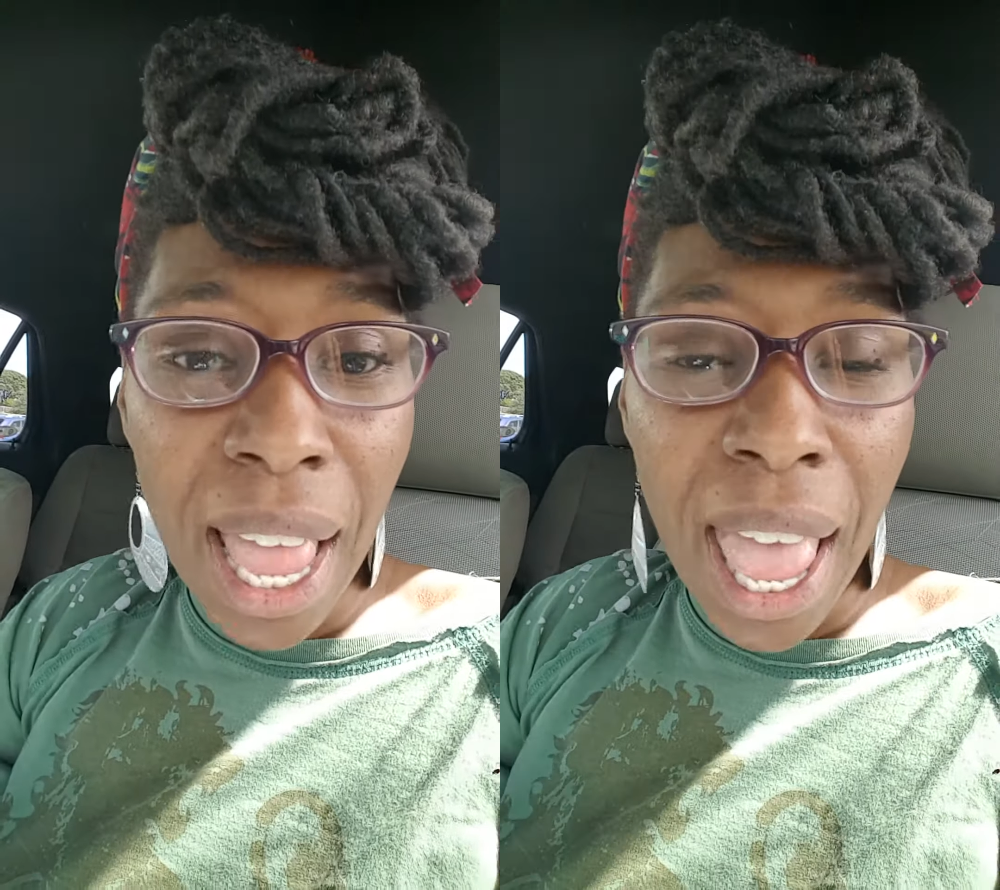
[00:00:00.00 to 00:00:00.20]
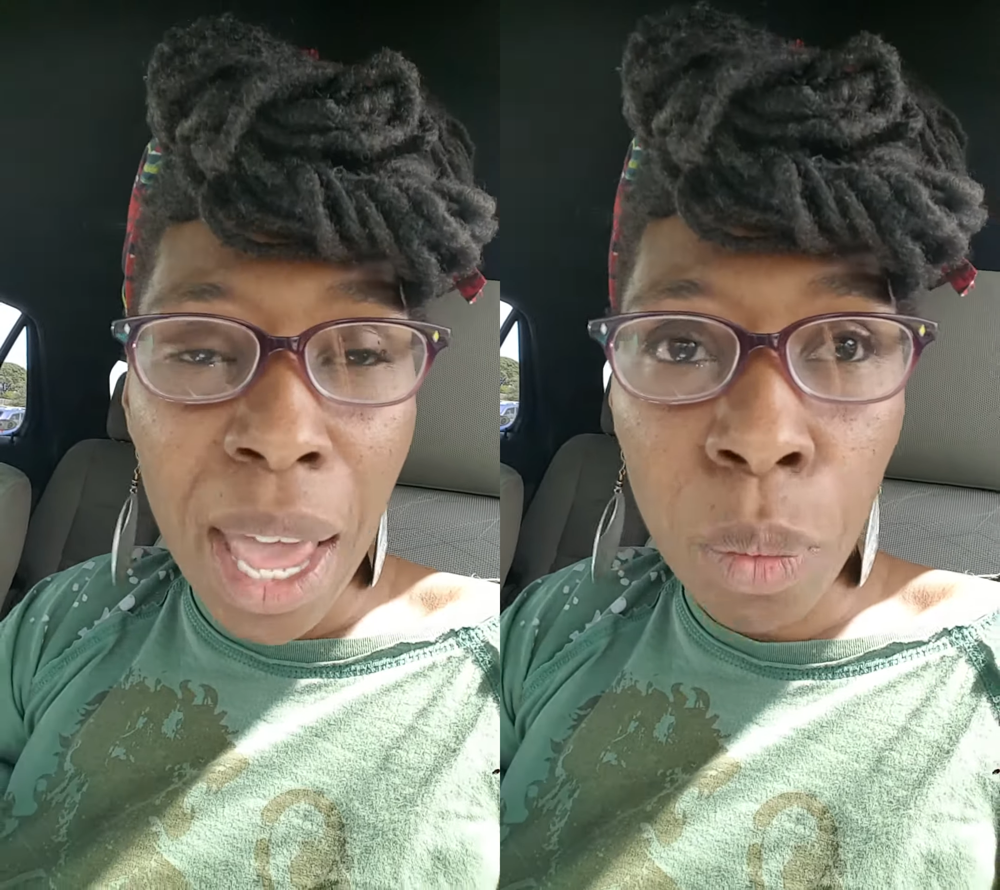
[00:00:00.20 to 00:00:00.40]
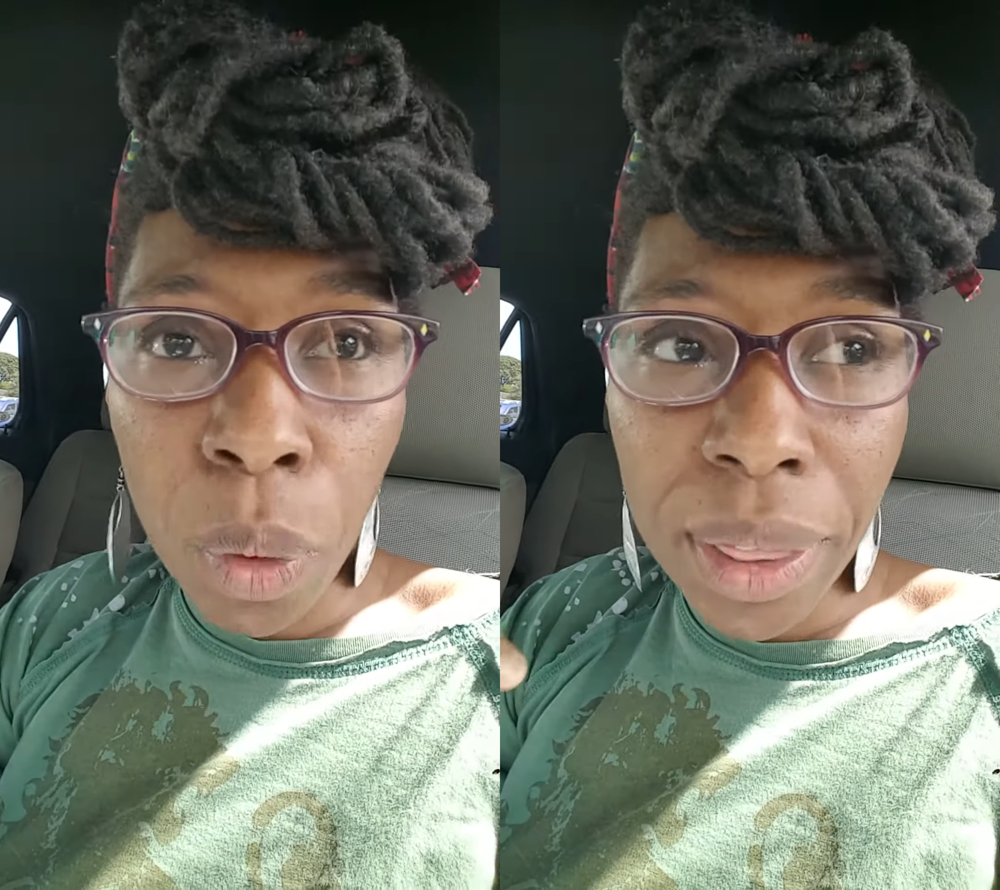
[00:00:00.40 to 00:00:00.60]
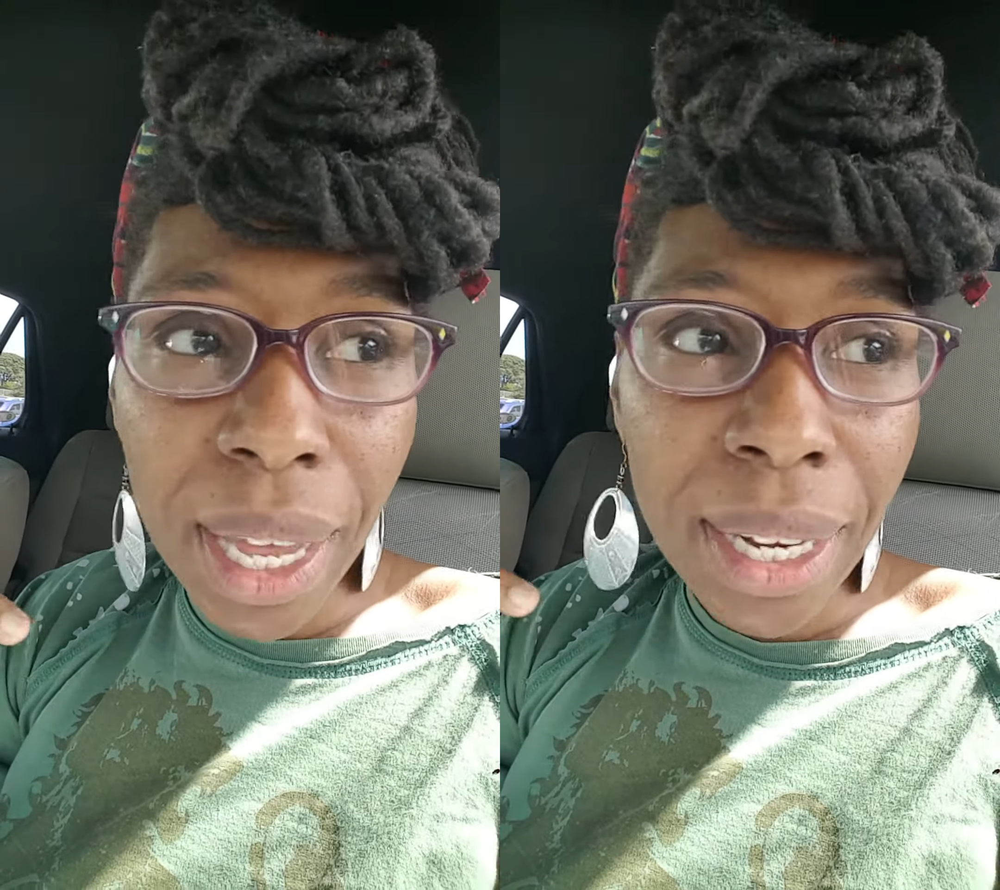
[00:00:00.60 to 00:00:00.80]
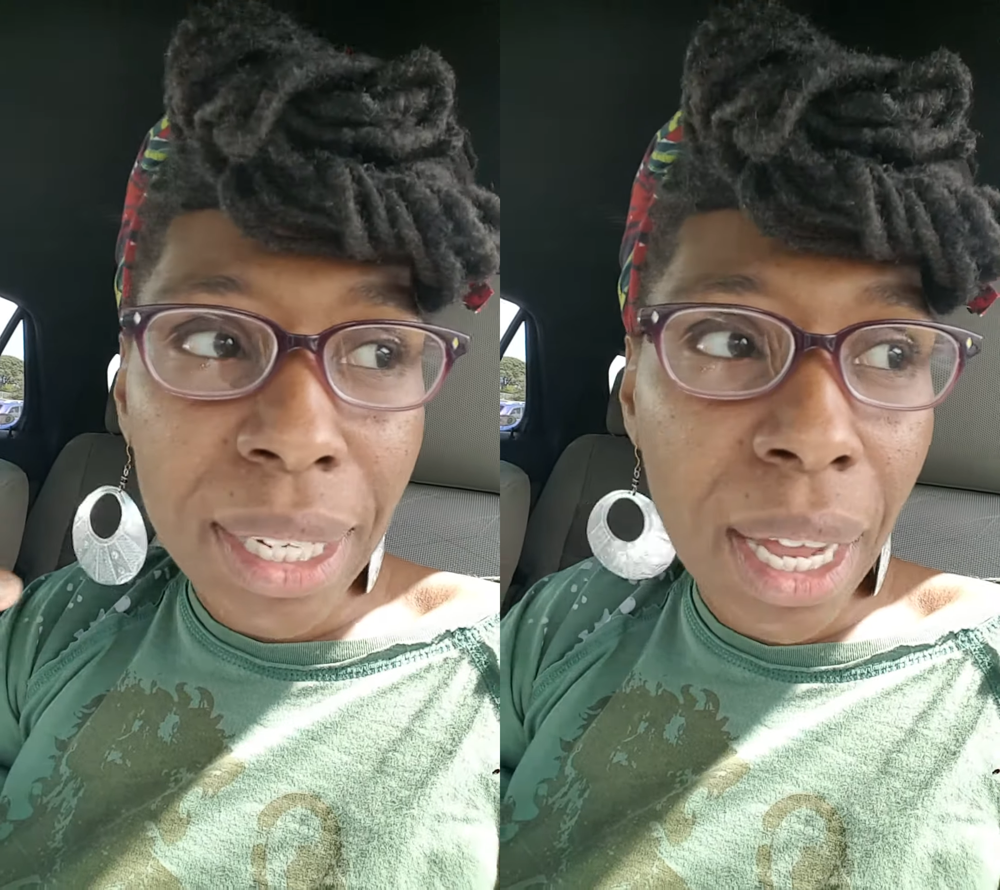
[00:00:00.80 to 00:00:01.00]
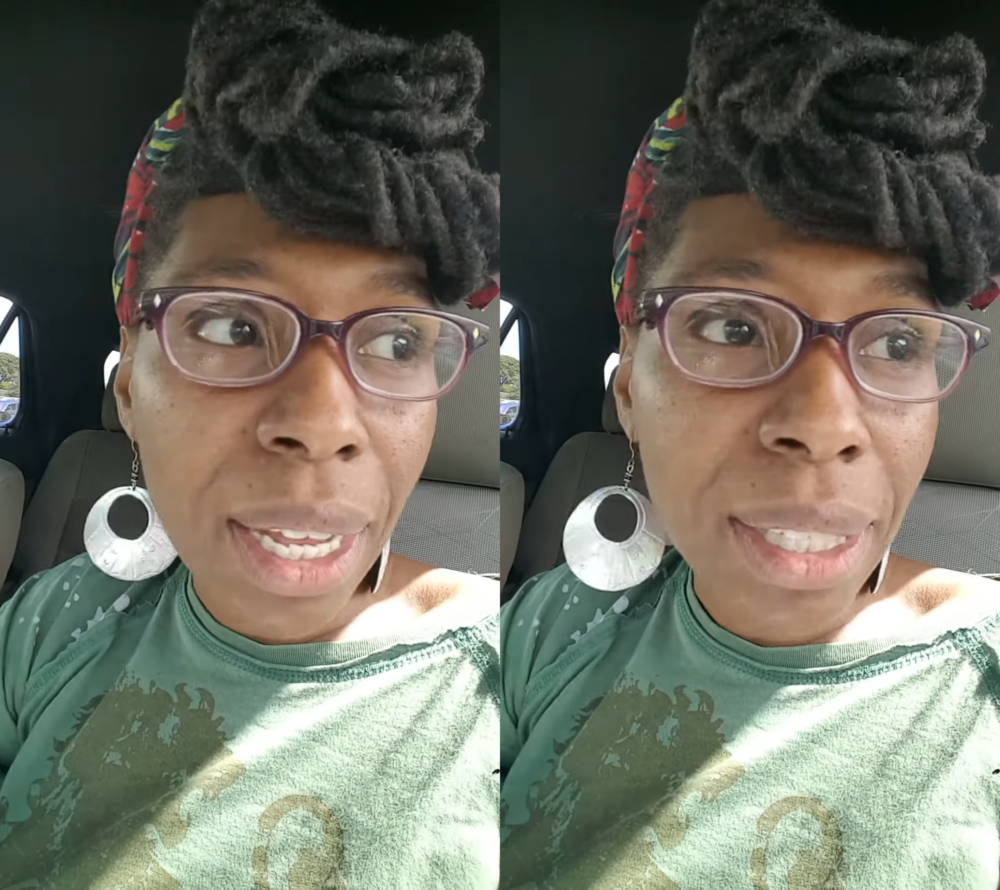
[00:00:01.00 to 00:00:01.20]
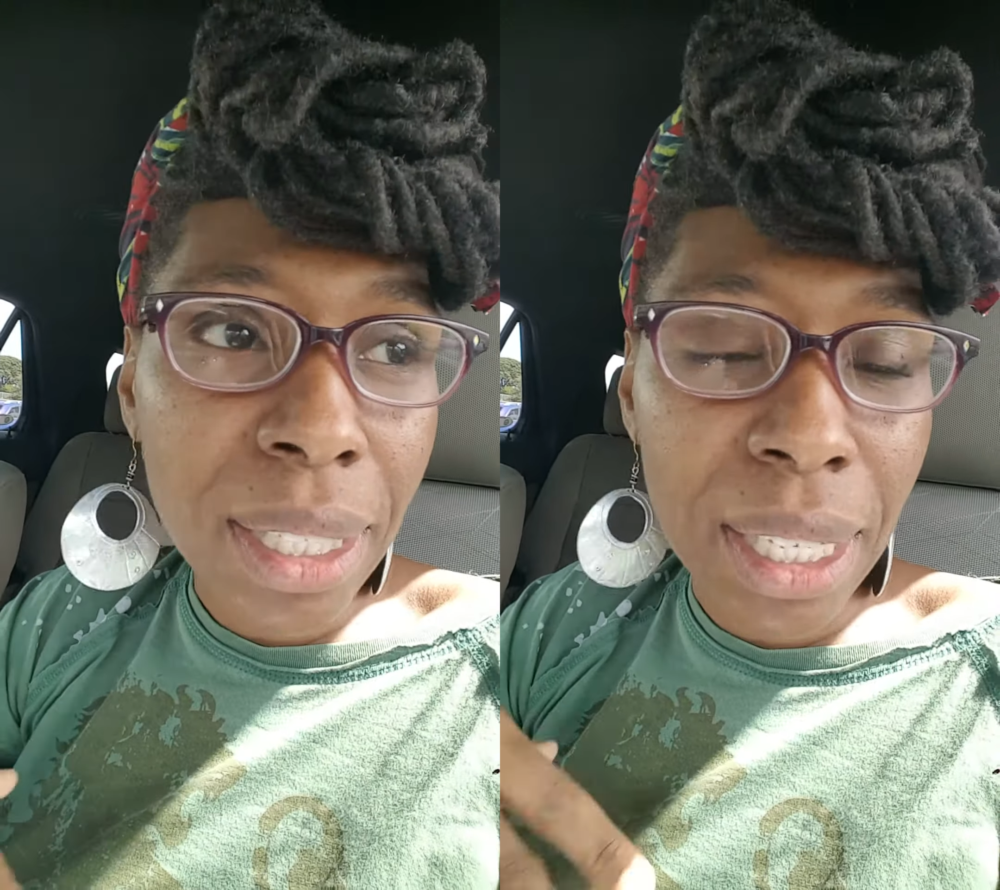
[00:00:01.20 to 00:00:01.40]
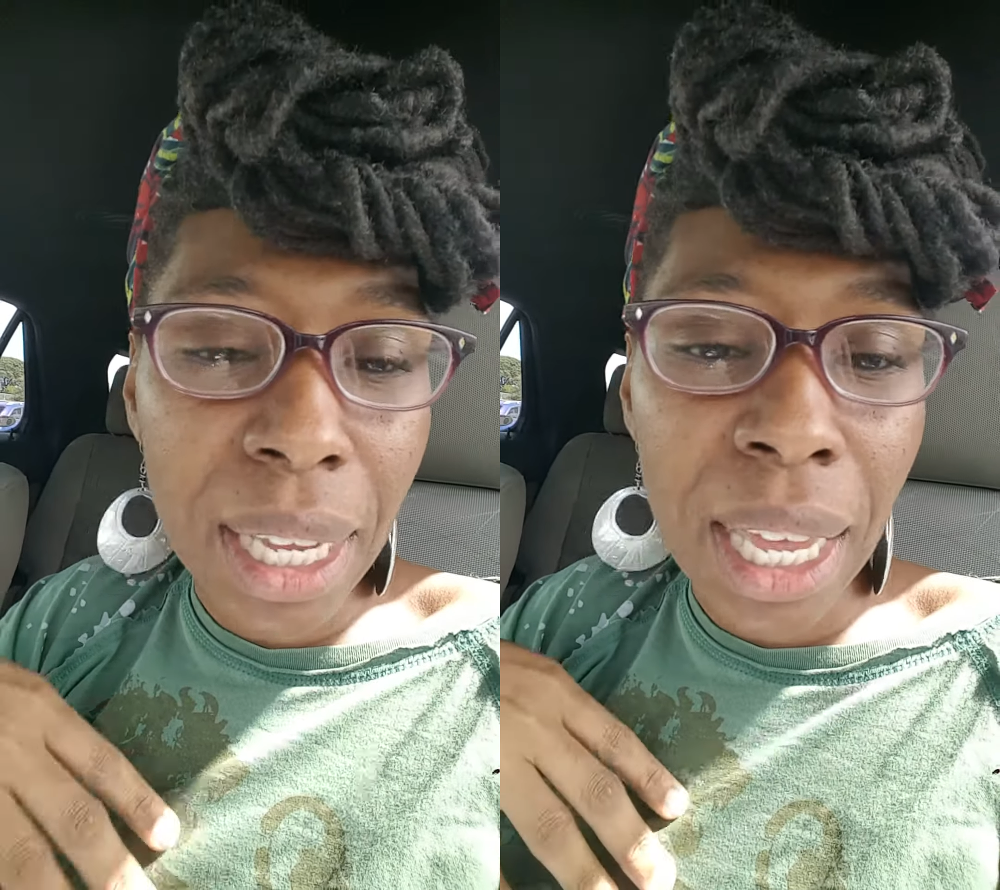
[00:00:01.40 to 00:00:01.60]
And what that does
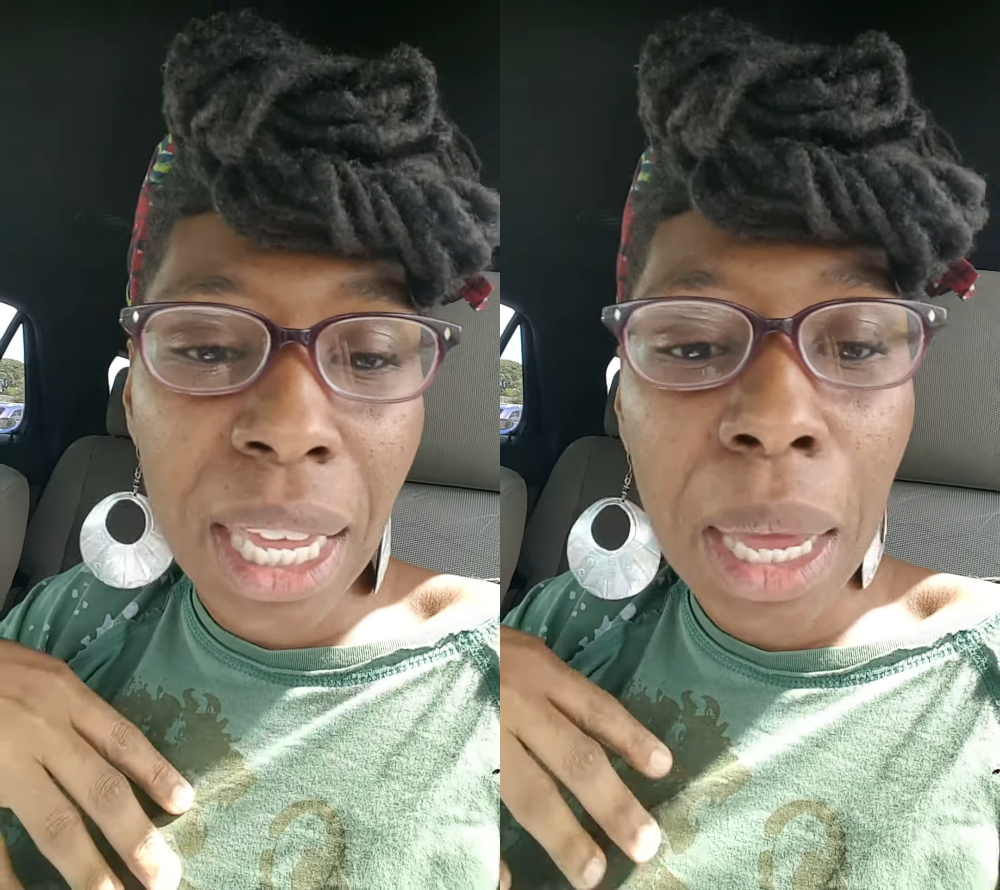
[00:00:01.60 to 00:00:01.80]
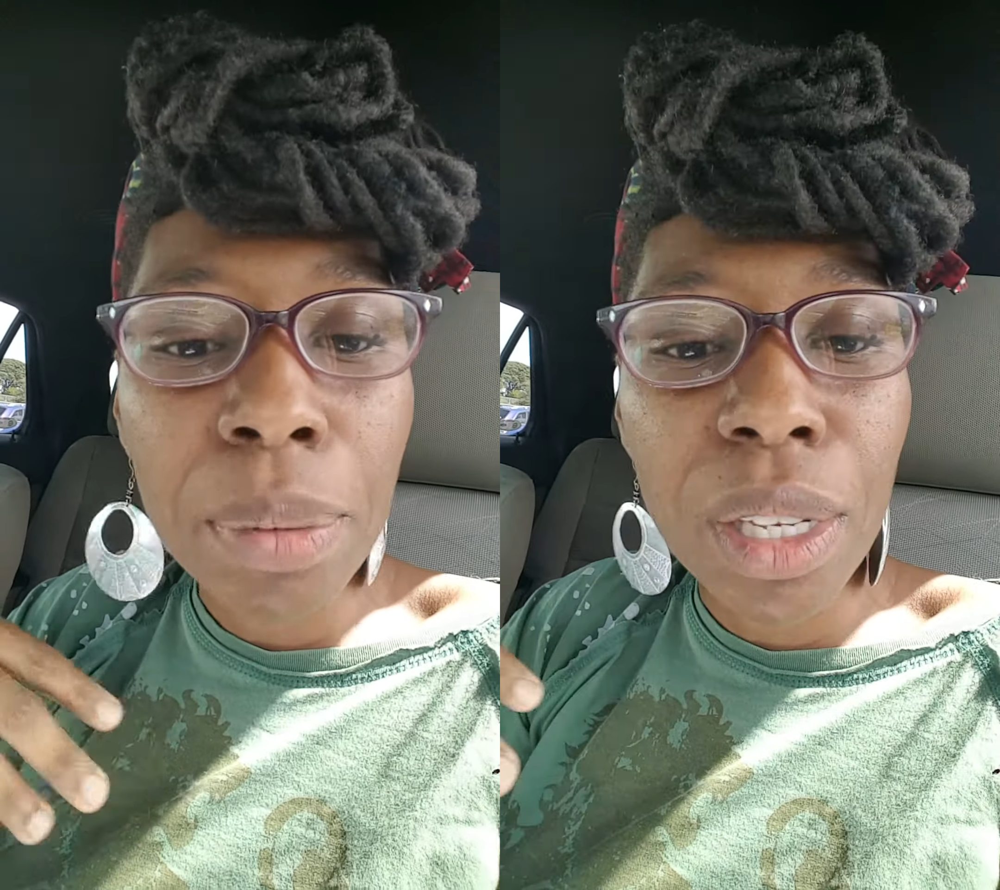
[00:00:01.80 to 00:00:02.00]
is it keeps